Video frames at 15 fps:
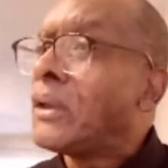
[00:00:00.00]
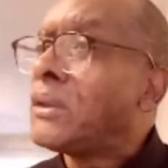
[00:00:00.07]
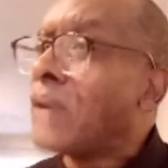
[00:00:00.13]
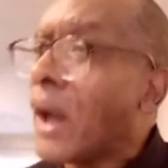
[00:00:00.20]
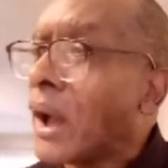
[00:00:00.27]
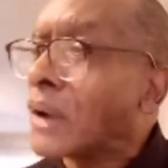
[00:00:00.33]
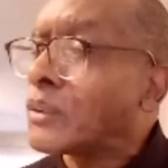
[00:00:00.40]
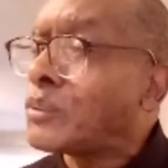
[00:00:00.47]

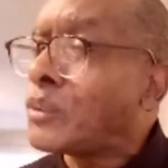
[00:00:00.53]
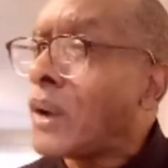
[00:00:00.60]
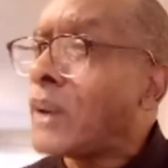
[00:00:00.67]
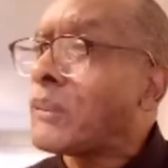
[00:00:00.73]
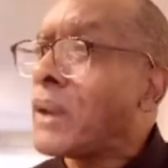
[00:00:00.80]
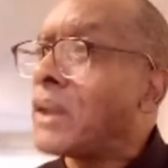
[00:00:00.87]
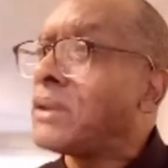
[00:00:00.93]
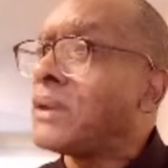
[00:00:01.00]
young
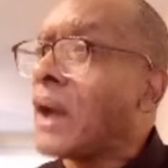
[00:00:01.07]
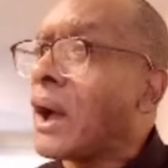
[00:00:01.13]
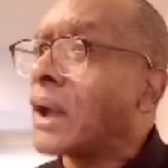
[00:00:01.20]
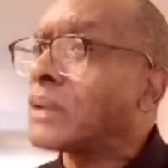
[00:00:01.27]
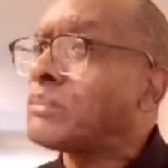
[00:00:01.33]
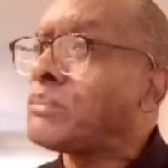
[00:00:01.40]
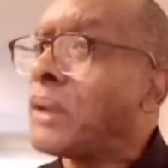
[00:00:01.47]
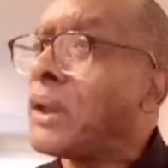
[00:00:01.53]
women,
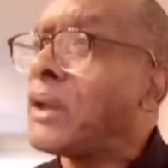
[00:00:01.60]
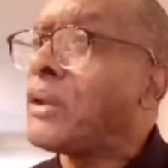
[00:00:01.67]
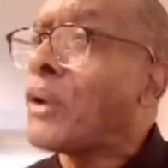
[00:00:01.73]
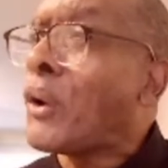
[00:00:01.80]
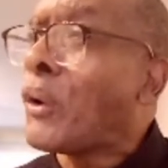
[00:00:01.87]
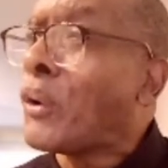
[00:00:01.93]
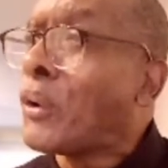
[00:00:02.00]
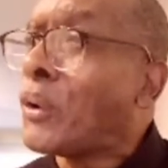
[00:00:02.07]
young men,
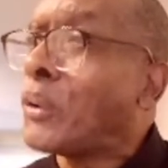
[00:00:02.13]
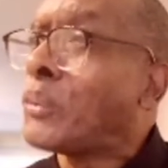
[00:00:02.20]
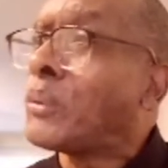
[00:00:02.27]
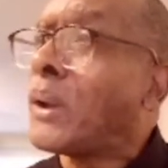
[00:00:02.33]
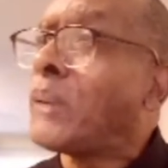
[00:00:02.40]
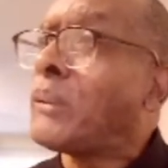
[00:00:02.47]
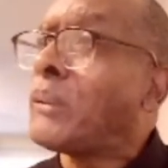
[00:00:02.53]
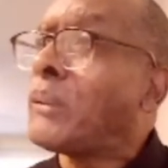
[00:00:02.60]
old
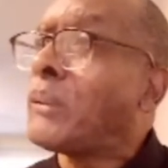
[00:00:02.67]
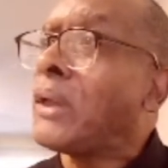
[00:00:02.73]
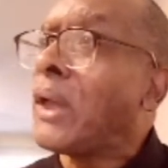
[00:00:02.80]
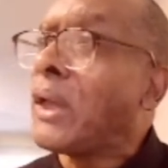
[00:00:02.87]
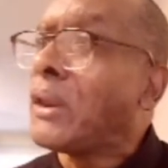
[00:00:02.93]
women,